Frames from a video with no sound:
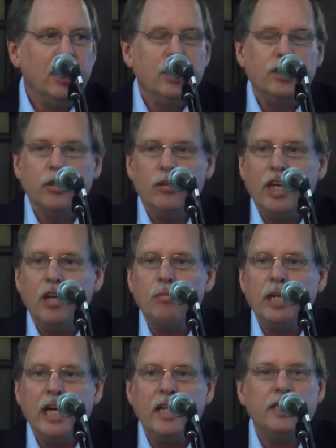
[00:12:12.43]
So that
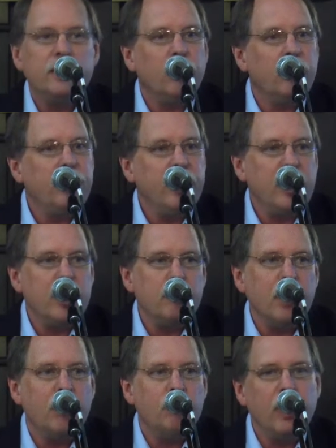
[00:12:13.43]
we had to start thinking
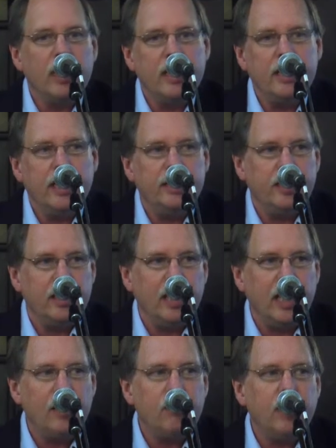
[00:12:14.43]
about recognizing
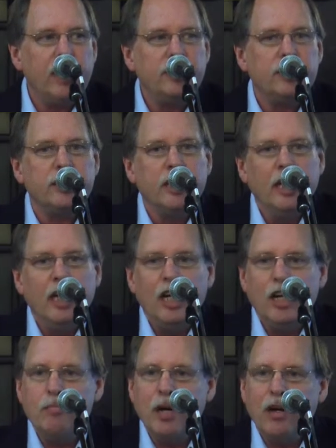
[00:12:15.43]
land rights,
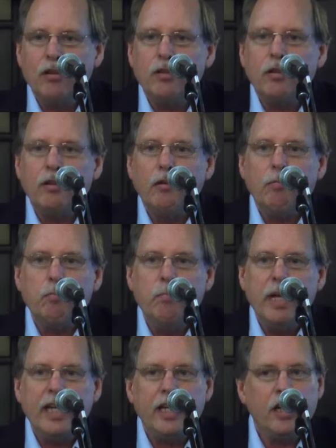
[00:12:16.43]
about
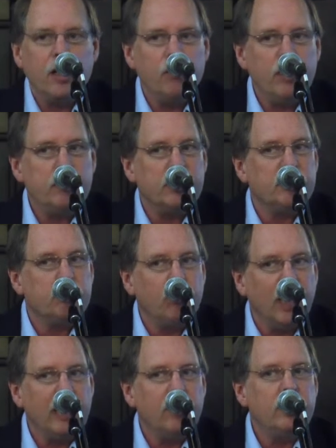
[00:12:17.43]
making agreements
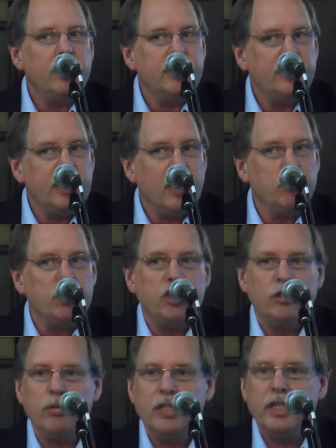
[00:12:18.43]
prior to the
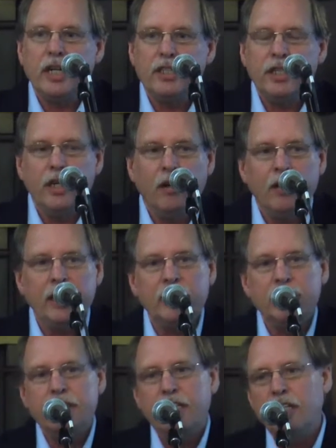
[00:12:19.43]
establishment of protected
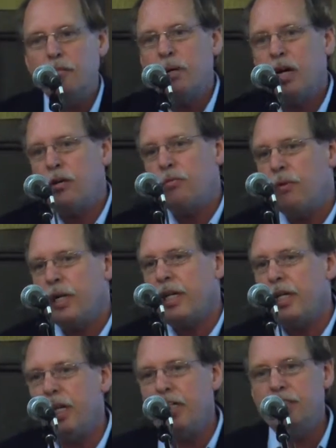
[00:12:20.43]
areas, and about
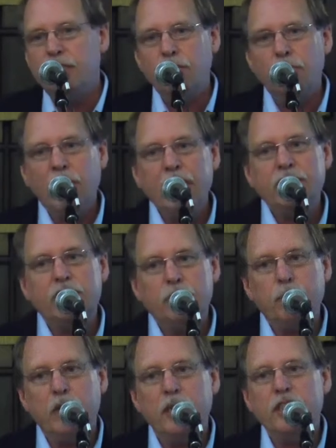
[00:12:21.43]
recognizing rights to
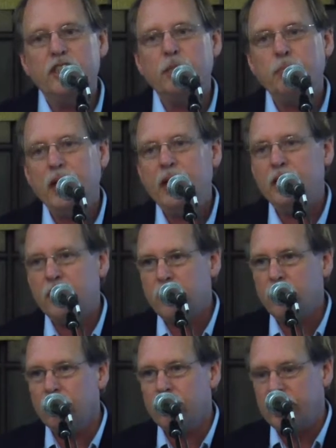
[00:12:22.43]
participate in
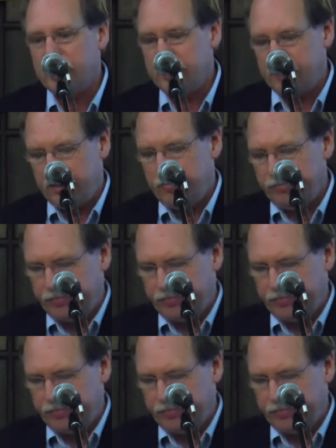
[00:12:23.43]
governance.